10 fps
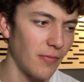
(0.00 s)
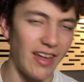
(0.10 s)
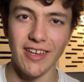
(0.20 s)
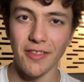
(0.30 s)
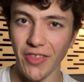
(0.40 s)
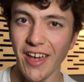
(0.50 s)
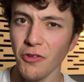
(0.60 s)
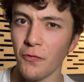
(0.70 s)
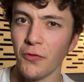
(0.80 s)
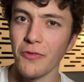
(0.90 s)
And yet,
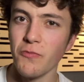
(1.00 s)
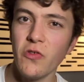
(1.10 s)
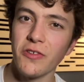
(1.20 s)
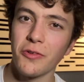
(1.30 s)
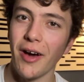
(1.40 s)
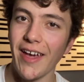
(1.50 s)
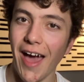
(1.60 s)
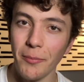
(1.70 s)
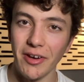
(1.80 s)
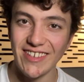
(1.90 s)
Thank You for the Music by
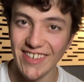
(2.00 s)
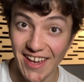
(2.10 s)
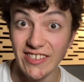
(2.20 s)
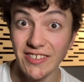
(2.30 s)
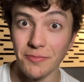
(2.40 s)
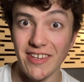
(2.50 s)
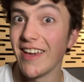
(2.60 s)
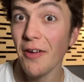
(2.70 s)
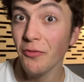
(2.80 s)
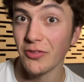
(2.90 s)
ABBA gets me
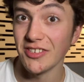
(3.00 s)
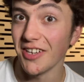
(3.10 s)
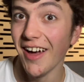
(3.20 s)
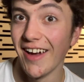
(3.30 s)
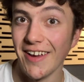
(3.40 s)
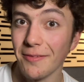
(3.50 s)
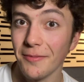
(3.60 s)
every time.